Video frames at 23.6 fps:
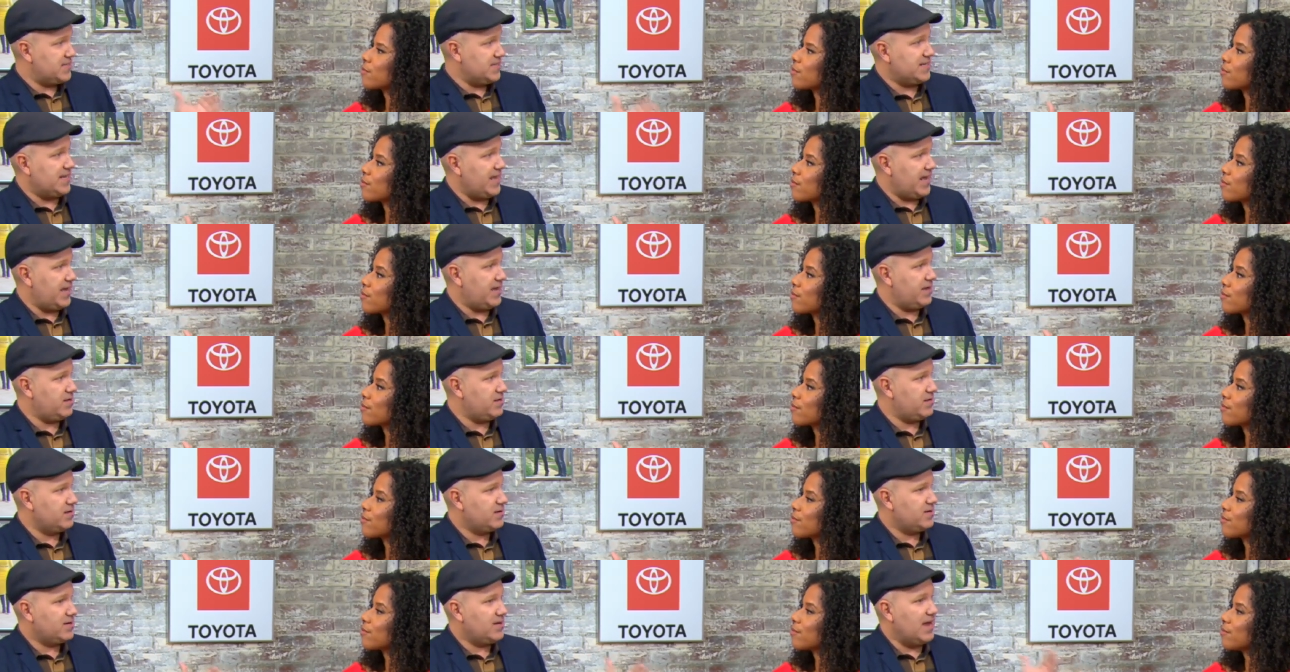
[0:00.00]
Speaker 1: today
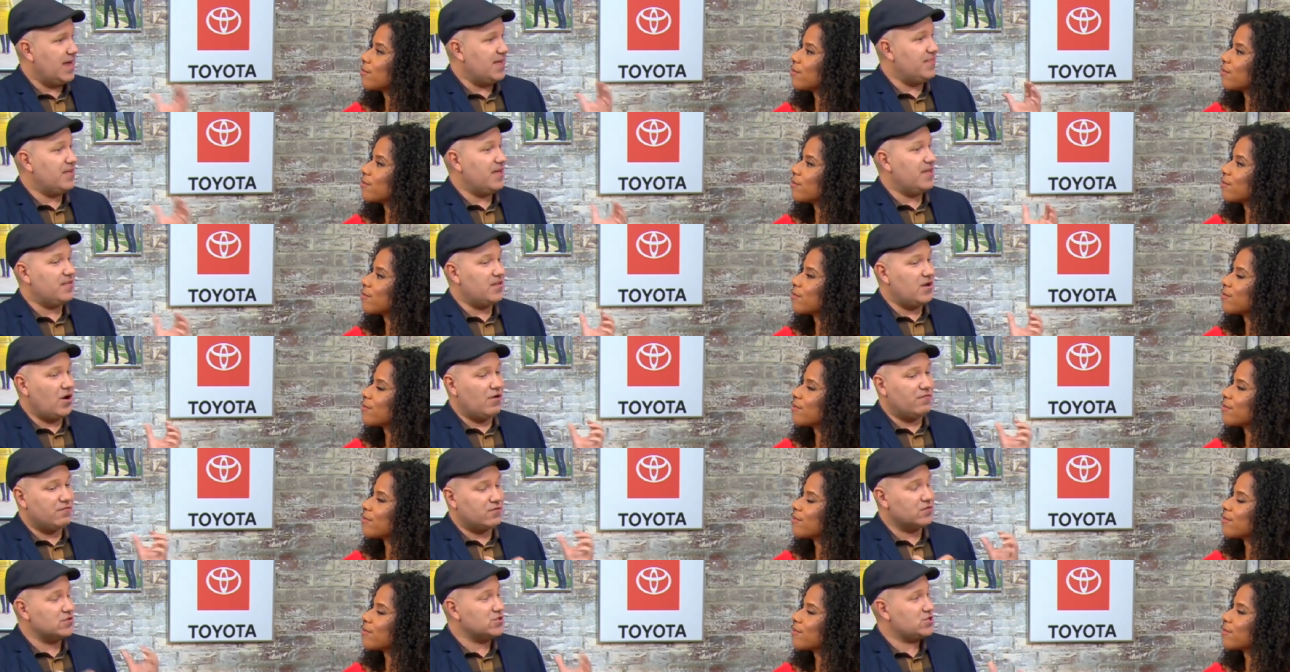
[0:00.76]
and then a
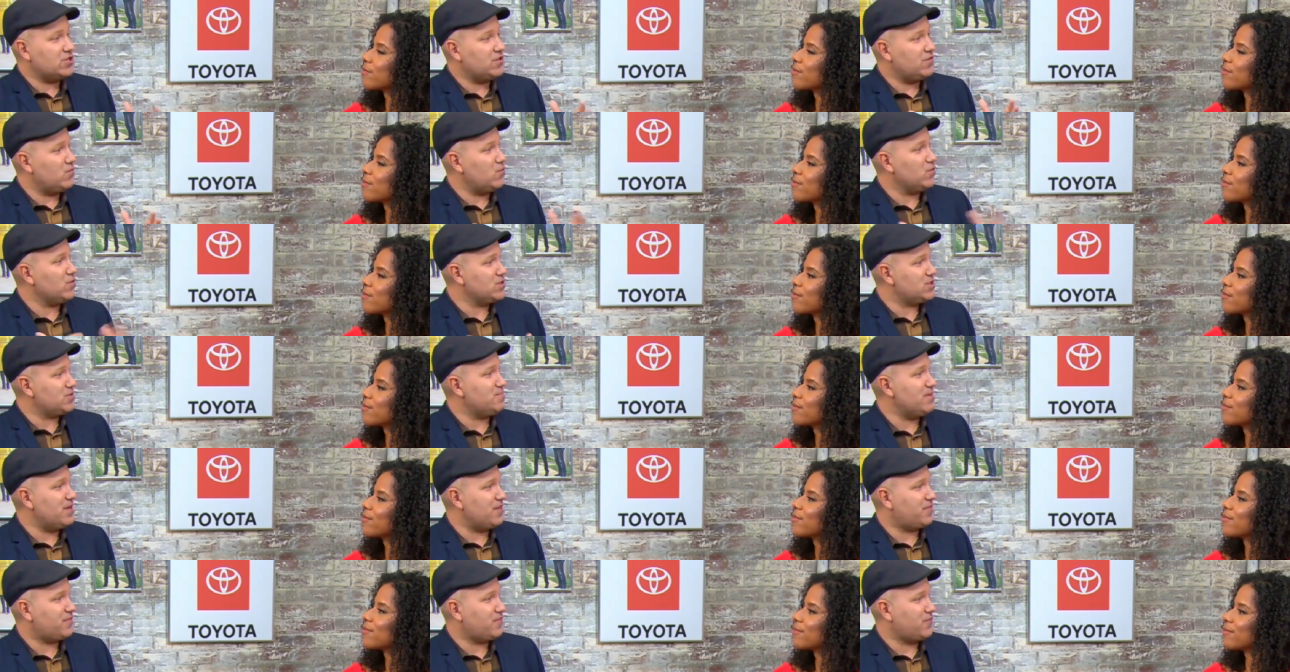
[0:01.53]
version of Will
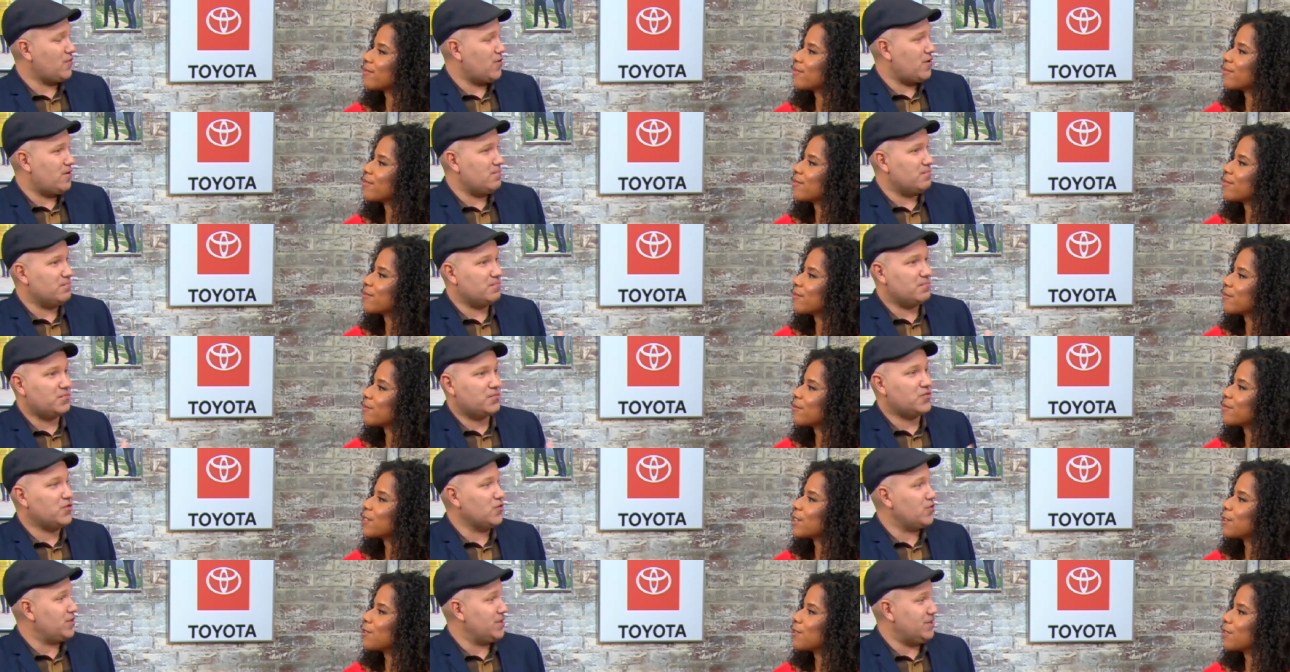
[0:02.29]
Smith from
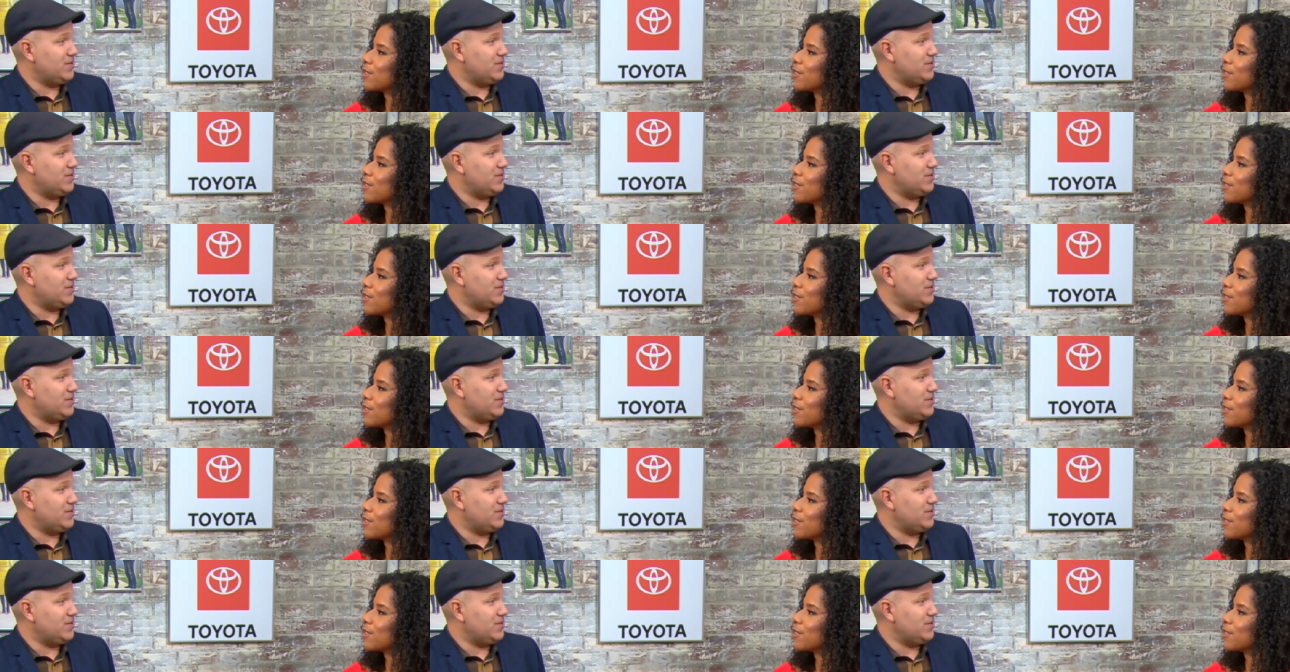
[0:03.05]
30